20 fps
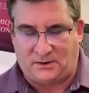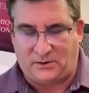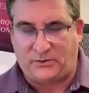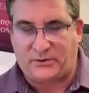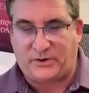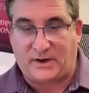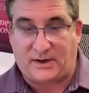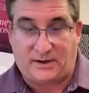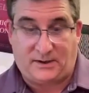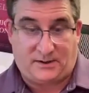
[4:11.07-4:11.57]

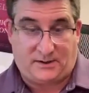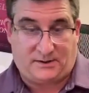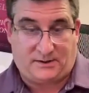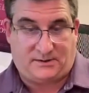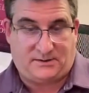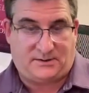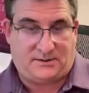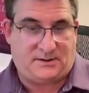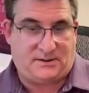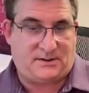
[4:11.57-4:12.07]
okay,
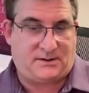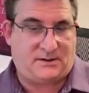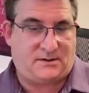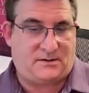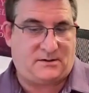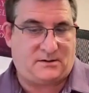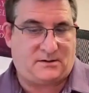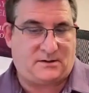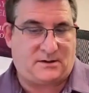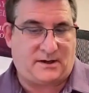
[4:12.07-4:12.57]
it
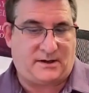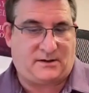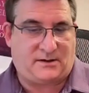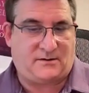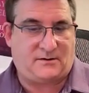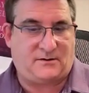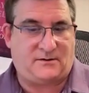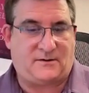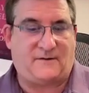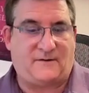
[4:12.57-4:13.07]
did, like,
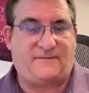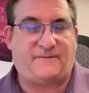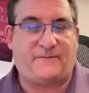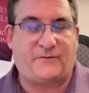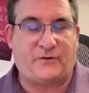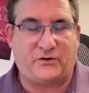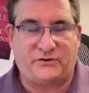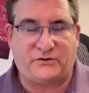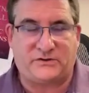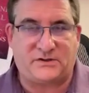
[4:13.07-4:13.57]
the
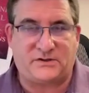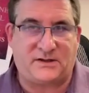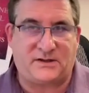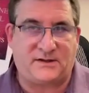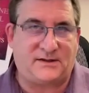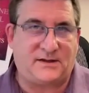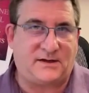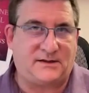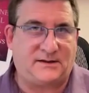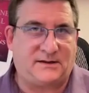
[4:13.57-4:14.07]
first
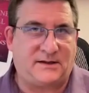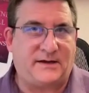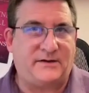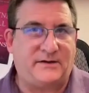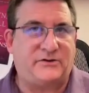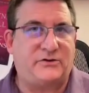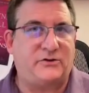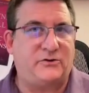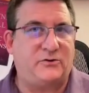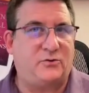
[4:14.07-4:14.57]
thing that it
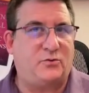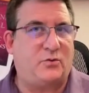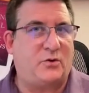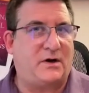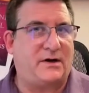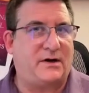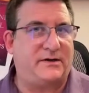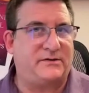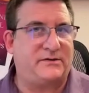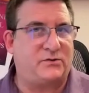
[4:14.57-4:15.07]
led to
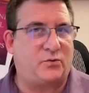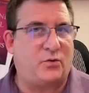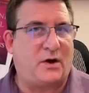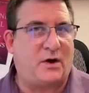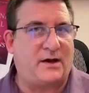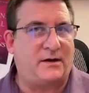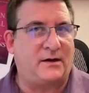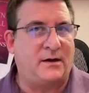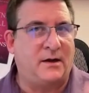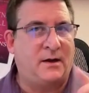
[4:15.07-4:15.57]
was
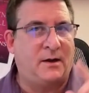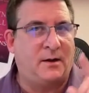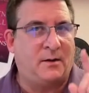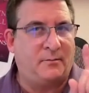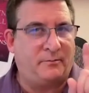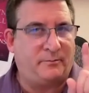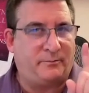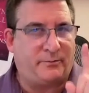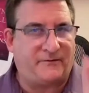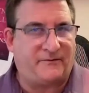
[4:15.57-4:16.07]
what?
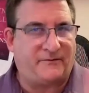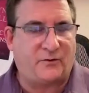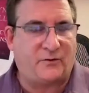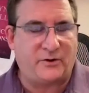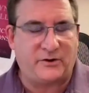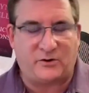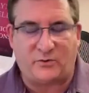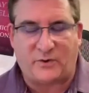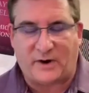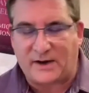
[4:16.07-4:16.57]

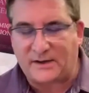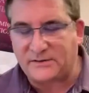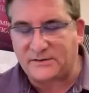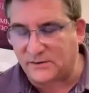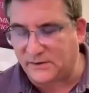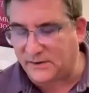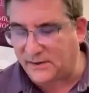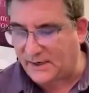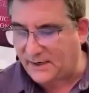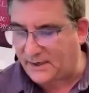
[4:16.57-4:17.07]
Before you
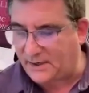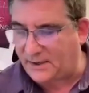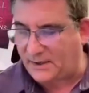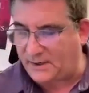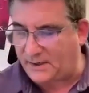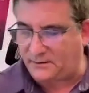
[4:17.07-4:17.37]
answer that,